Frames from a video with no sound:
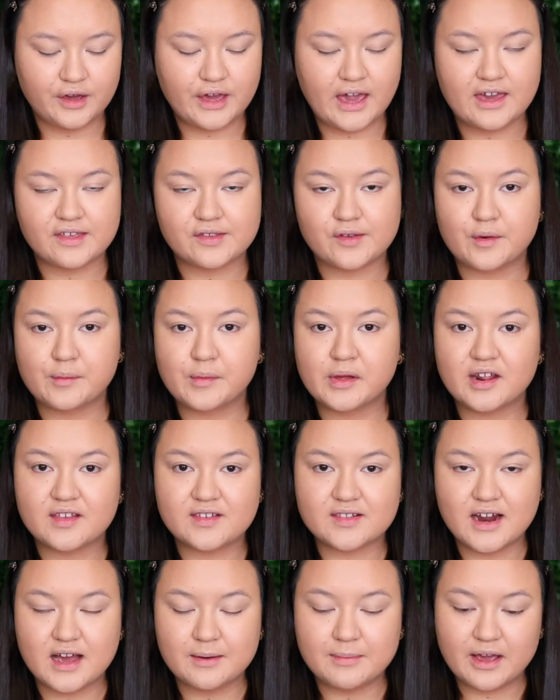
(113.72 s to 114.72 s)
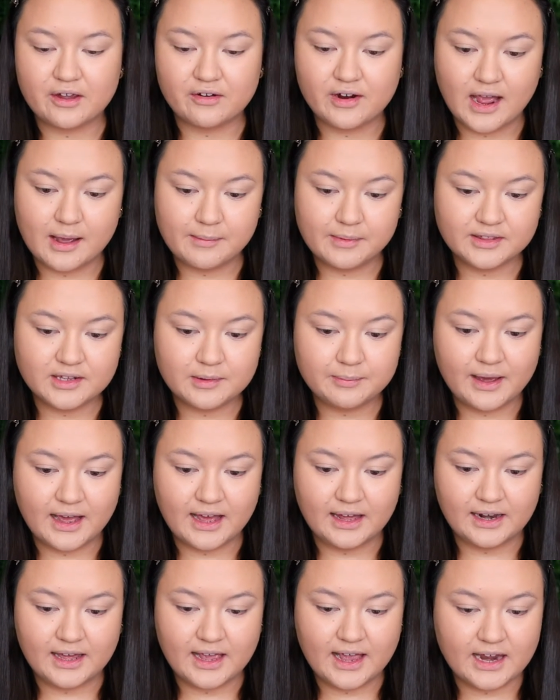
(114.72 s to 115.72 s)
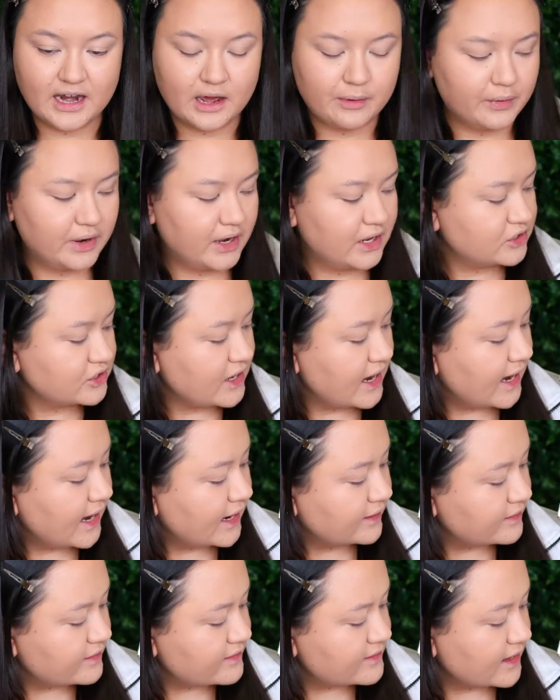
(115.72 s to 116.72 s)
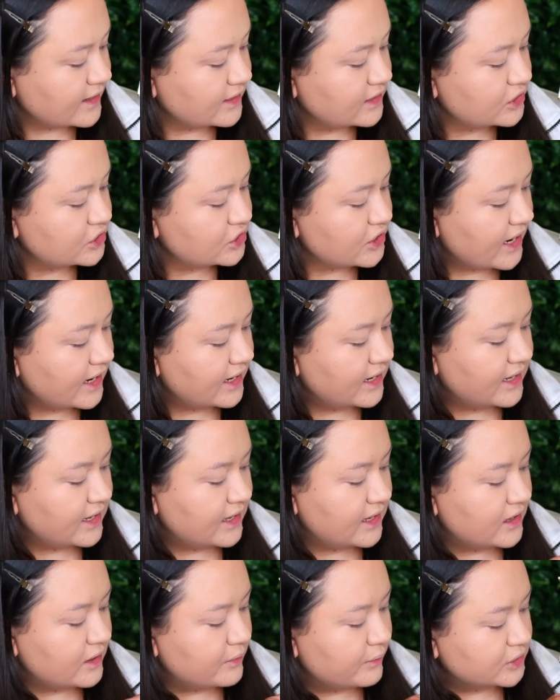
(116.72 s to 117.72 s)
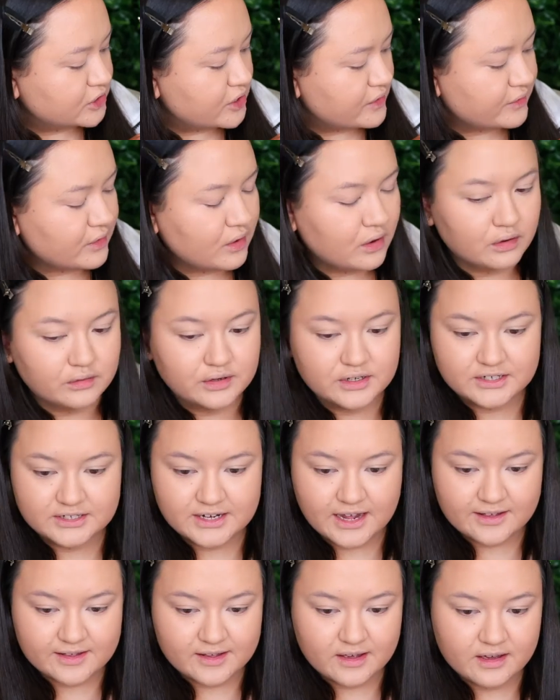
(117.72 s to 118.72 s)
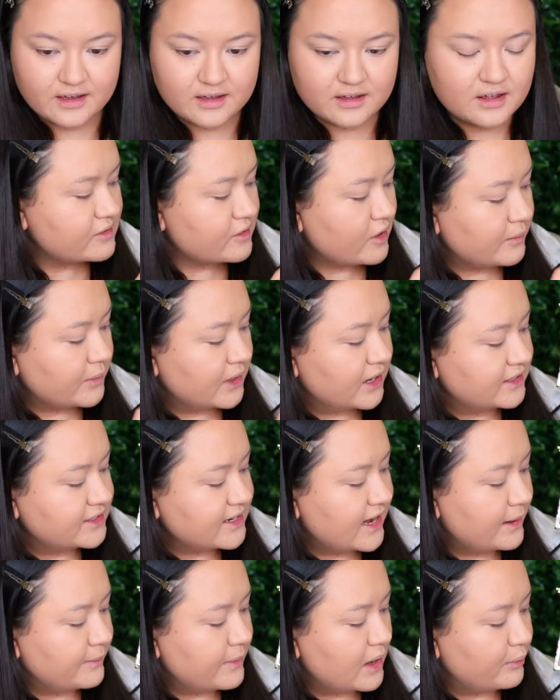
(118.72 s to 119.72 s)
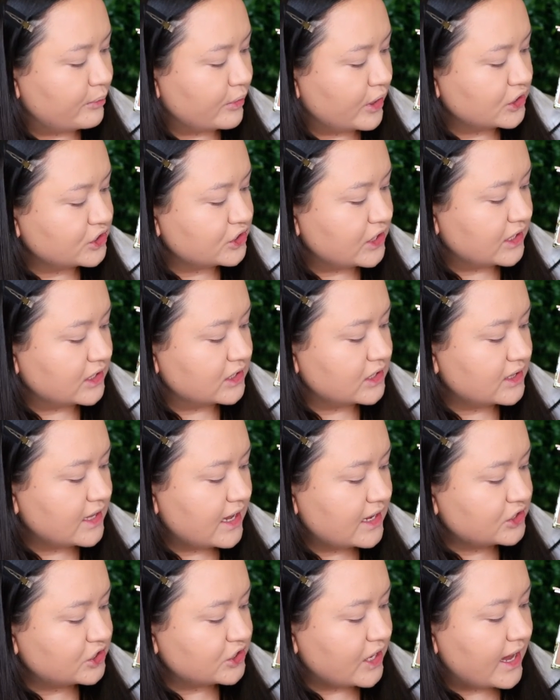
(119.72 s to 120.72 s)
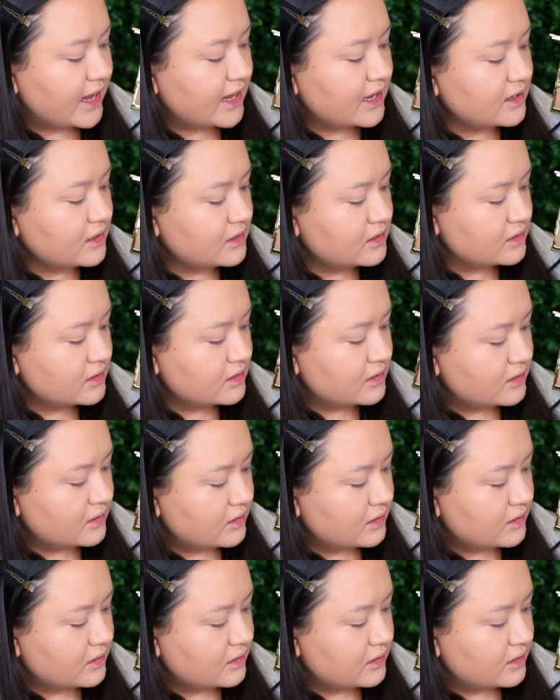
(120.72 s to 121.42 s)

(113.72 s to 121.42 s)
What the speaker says: Okay, so I'm going to start by grabbing the palette, and I want to try out the center shade here, which is called Desert. So I'm going to tap my brush into that shade.